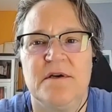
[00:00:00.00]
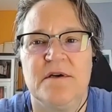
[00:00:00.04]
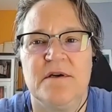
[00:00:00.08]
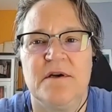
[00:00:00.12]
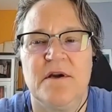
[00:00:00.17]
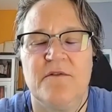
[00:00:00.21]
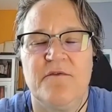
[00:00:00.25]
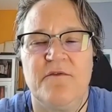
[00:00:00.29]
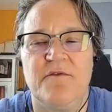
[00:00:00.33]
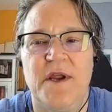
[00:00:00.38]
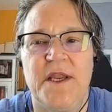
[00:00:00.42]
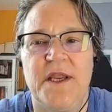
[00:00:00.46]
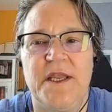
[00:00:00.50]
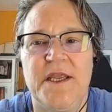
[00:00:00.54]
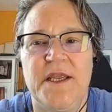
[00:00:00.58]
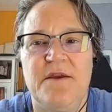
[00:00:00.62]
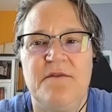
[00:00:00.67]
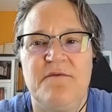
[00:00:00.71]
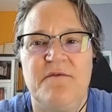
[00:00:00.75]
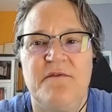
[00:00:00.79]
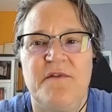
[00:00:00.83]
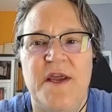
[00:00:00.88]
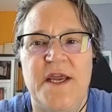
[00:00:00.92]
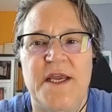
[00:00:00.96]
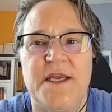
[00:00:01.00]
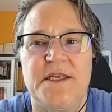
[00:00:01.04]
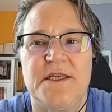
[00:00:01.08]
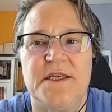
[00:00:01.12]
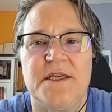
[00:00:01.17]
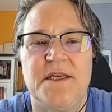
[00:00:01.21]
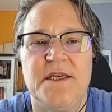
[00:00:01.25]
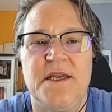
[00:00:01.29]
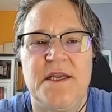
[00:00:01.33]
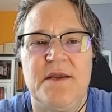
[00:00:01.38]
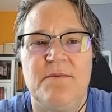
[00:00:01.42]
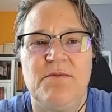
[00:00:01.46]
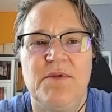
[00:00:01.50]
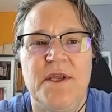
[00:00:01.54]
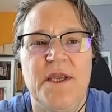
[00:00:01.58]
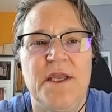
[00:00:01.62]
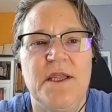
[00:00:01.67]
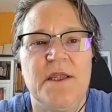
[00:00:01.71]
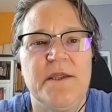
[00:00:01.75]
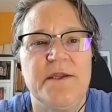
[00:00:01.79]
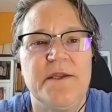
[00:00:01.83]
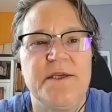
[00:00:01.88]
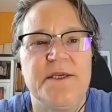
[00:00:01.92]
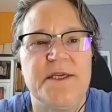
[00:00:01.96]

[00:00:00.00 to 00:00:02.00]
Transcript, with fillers: her friendly face deeply